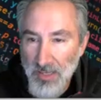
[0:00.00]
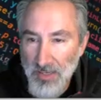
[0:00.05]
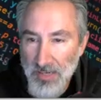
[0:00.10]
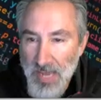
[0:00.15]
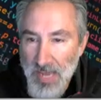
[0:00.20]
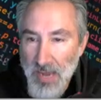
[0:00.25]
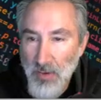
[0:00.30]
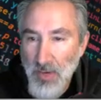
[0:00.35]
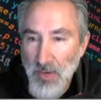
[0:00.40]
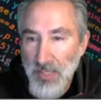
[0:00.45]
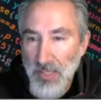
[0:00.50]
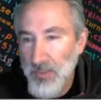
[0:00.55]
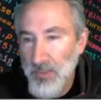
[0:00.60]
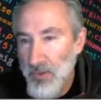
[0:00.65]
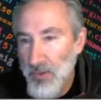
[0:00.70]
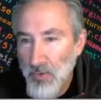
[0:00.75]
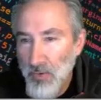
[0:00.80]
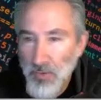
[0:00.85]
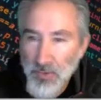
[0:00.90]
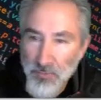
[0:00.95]
now I can
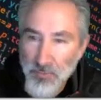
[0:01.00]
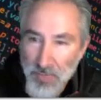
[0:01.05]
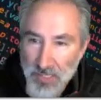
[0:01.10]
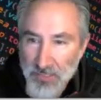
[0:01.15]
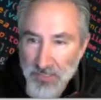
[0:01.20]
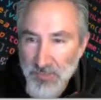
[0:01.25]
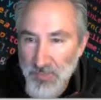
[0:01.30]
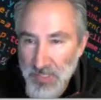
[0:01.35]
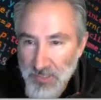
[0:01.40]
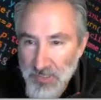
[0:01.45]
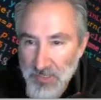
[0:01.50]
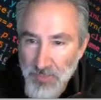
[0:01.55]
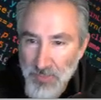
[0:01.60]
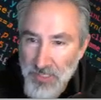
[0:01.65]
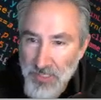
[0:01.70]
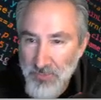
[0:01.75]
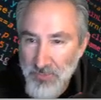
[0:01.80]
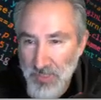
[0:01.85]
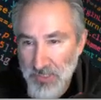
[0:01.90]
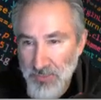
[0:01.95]
go and race, and
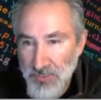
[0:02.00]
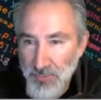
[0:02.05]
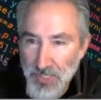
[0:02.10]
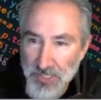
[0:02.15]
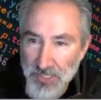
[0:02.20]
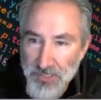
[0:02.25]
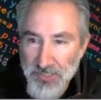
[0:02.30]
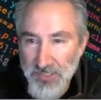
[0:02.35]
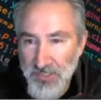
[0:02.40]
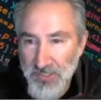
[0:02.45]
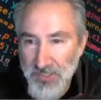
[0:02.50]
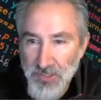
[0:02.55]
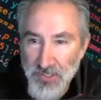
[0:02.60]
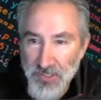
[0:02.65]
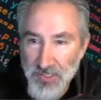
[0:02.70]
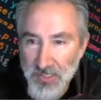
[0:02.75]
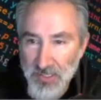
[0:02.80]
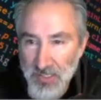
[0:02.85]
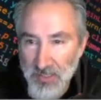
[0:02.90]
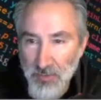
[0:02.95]
the
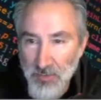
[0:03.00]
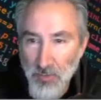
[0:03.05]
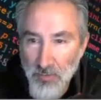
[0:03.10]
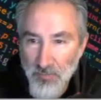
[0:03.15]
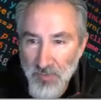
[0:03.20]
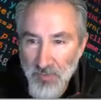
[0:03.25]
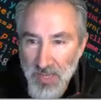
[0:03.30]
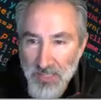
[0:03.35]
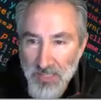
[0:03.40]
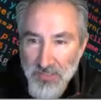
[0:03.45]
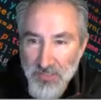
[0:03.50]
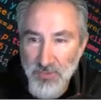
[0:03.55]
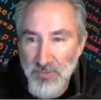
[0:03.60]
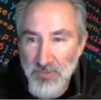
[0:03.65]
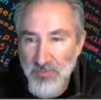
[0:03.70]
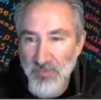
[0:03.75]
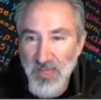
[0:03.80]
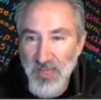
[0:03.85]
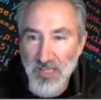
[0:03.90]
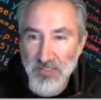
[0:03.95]
thing can go faster
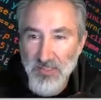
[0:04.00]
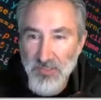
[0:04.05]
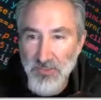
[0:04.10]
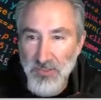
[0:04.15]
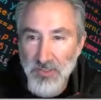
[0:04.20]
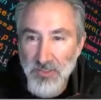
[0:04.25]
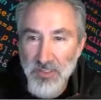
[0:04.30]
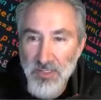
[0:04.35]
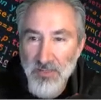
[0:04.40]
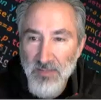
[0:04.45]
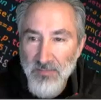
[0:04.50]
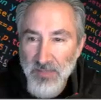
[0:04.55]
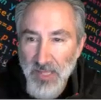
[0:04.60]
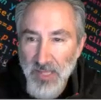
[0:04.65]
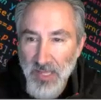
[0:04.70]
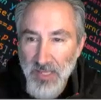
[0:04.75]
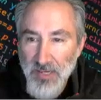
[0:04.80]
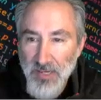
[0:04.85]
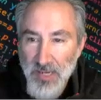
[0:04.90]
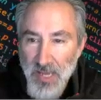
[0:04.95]
and faster.
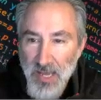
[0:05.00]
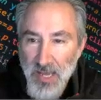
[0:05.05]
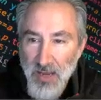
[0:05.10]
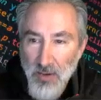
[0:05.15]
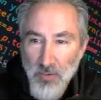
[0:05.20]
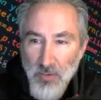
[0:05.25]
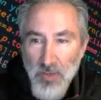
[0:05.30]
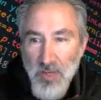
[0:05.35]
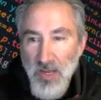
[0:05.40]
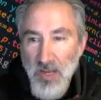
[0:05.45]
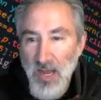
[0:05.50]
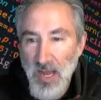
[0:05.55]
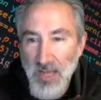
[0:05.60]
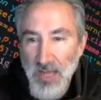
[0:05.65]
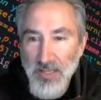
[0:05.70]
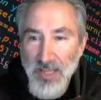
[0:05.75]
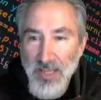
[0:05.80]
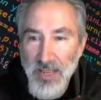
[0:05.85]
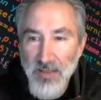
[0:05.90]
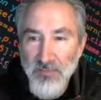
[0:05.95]
And now
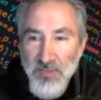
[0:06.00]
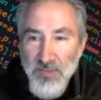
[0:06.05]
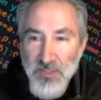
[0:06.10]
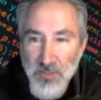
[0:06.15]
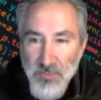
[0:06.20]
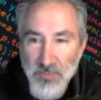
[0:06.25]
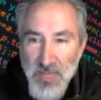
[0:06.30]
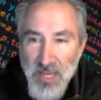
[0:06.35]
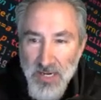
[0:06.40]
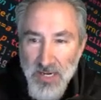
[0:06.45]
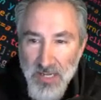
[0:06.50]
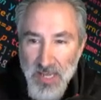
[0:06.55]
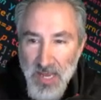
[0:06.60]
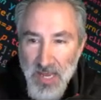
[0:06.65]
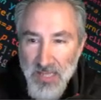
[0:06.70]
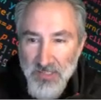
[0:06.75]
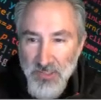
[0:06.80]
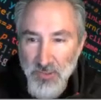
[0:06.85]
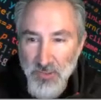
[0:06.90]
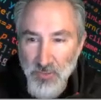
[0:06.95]
I have some kind of
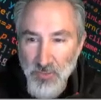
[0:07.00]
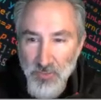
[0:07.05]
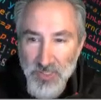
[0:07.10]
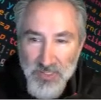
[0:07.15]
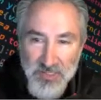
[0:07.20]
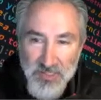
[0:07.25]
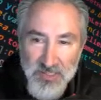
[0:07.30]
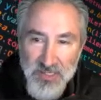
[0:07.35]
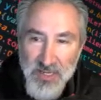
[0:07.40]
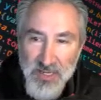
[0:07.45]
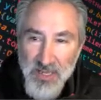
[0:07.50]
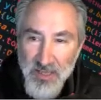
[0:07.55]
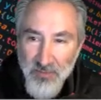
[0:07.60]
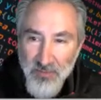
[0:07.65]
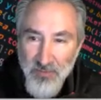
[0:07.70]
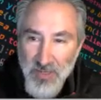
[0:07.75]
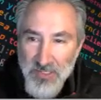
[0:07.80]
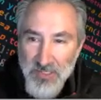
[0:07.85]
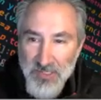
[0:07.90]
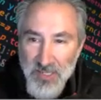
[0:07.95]
consequence
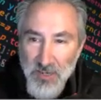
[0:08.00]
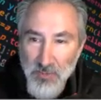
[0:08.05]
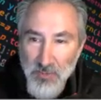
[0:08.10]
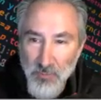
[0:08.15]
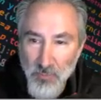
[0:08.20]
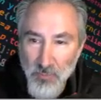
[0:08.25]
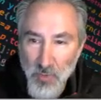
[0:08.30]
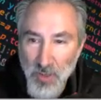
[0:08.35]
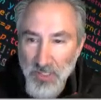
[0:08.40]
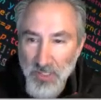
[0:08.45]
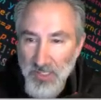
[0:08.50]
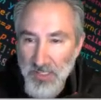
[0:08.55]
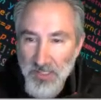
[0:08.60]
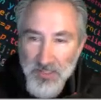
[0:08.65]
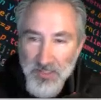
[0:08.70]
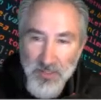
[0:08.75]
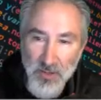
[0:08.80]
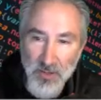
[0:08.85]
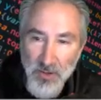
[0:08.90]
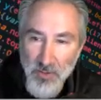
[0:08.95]
if I start running
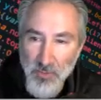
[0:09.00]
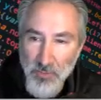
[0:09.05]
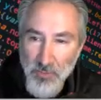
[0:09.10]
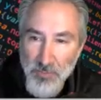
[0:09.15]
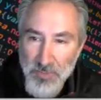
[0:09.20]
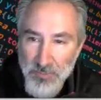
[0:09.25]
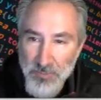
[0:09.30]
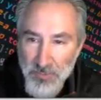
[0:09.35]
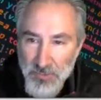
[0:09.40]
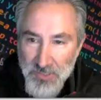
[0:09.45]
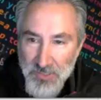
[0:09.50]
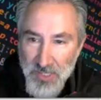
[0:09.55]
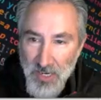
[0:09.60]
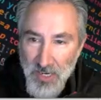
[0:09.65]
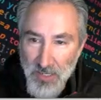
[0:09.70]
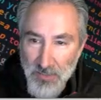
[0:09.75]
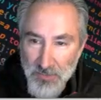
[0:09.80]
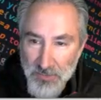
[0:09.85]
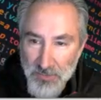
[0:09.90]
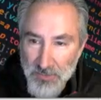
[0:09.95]
into other people's
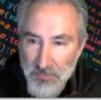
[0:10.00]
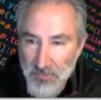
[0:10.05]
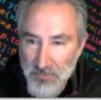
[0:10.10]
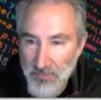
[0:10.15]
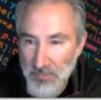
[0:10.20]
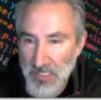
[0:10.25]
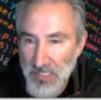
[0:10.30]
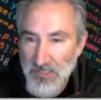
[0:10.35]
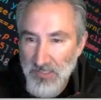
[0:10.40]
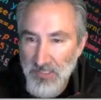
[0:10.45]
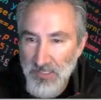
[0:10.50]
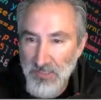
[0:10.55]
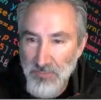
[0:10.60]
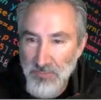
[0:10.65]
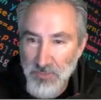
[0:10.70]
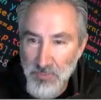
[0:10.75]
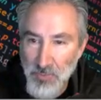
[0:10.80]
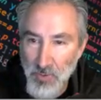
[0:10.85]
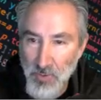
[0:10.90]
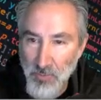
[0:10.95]
cars. That
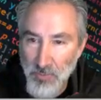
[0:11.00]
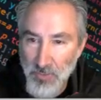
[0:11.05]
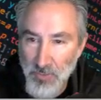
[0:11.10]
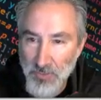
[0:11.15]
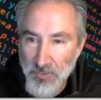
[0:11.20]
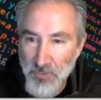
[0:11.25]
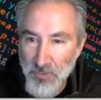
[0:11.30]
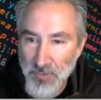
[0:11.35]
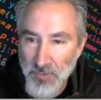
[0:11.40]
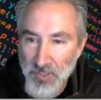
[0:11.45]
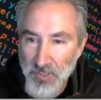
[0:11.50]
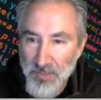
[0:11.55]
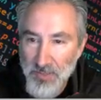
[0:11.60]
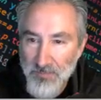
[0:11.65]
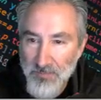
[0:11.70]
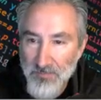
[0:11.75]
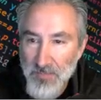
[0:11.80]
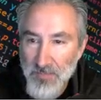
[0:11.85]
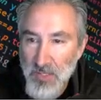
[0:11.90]
seems appropriate, don't you think?